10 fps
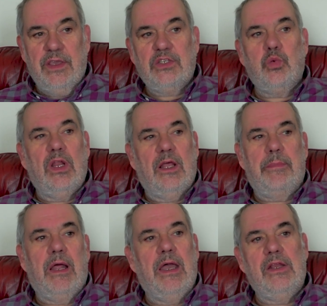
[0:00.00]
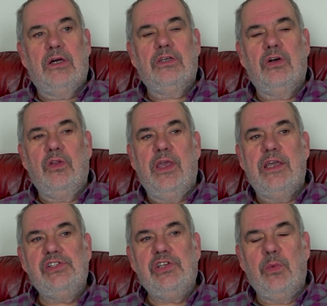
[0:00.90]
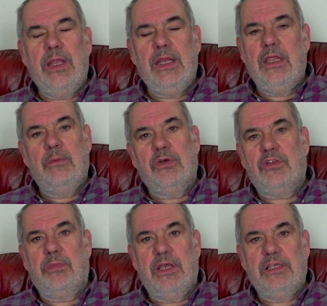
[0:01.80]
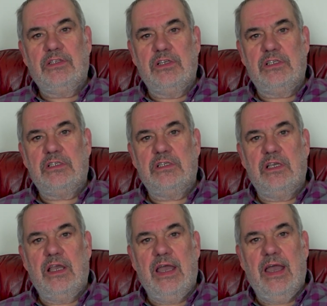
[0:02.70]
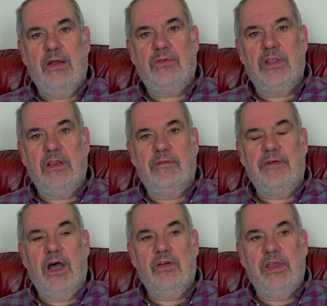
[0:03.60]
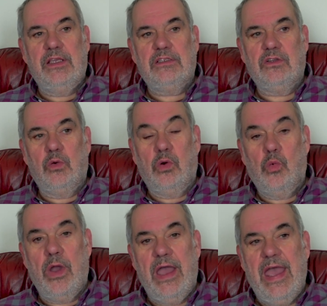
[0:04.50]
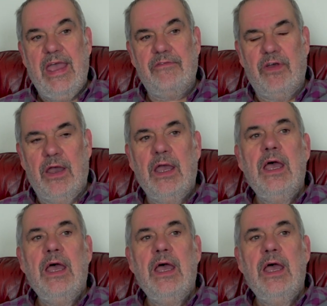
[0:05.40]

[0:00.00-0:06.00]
This will apply not only to India but to places out in the Far East or wherever.